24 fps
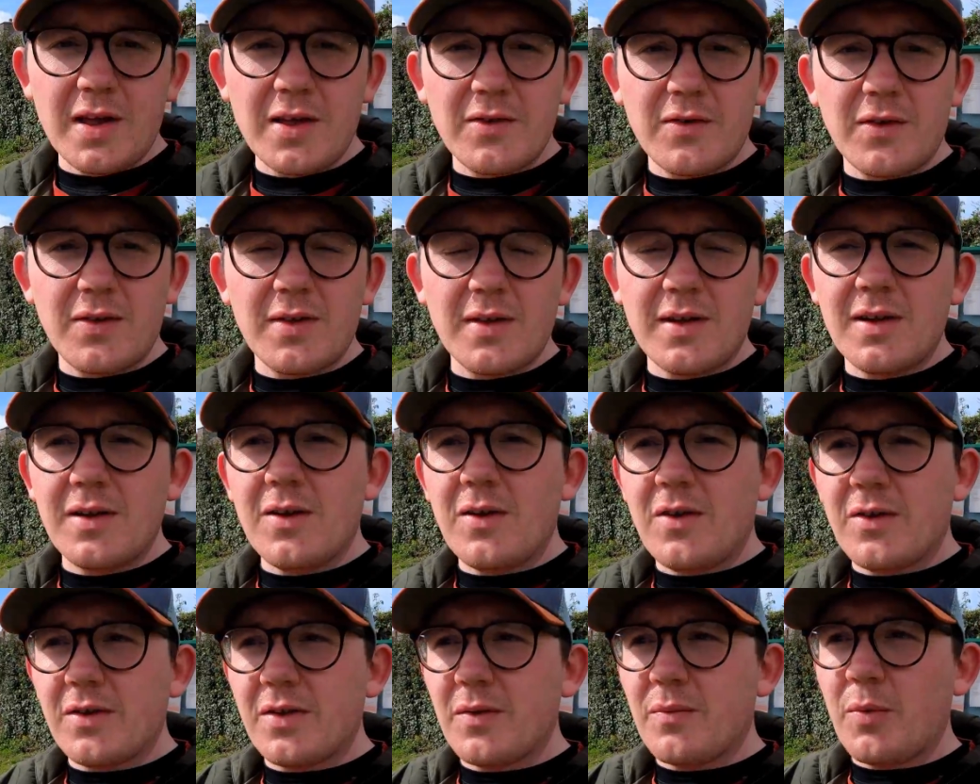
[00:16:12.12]
interesting,
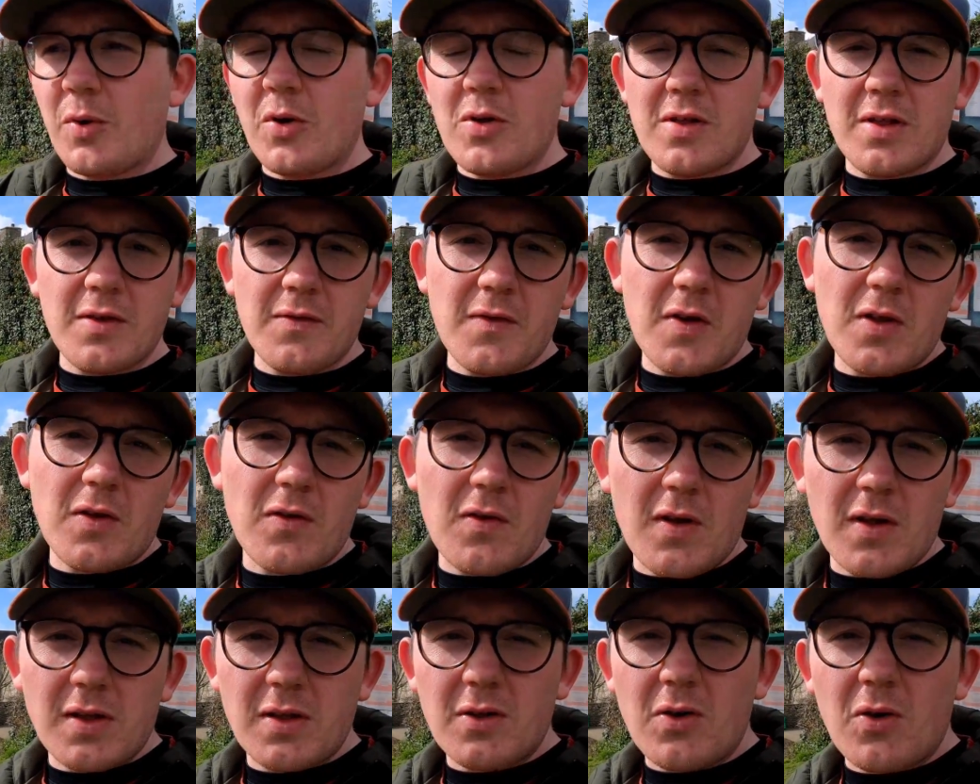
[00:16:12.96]
lots of points of
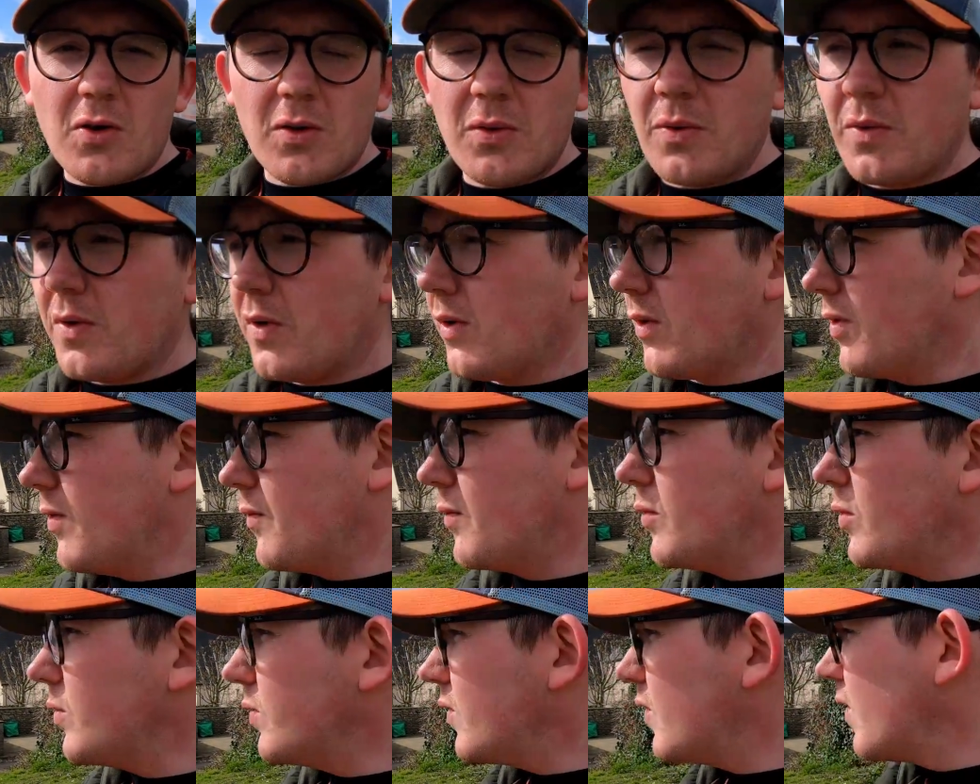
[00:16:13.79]
interest all along the
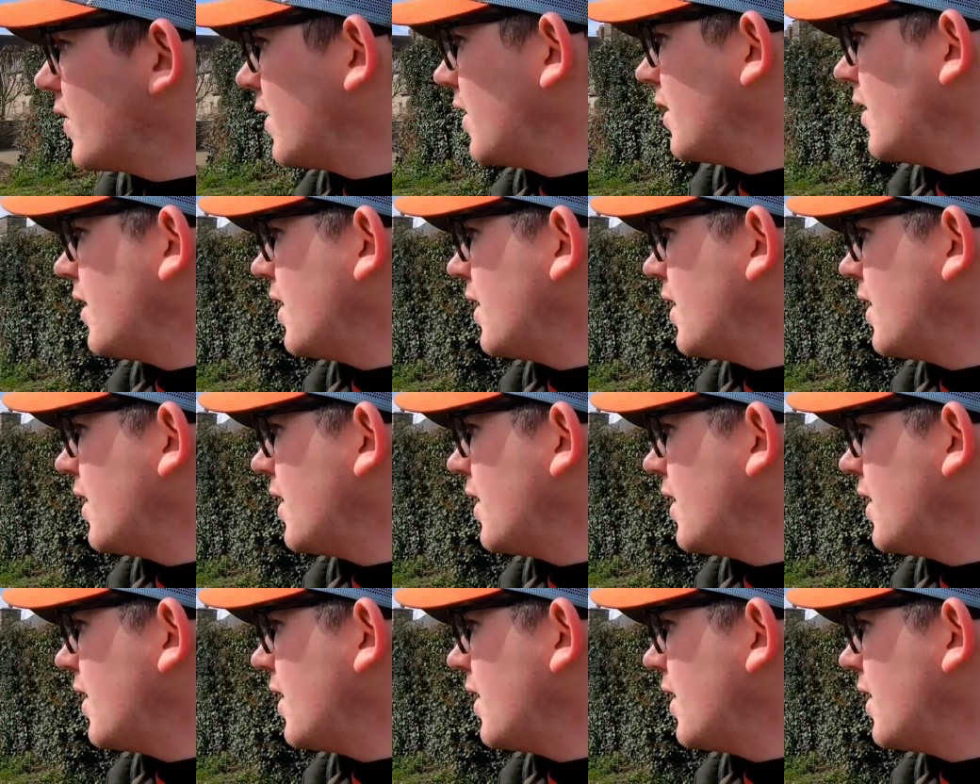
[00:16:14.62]
route.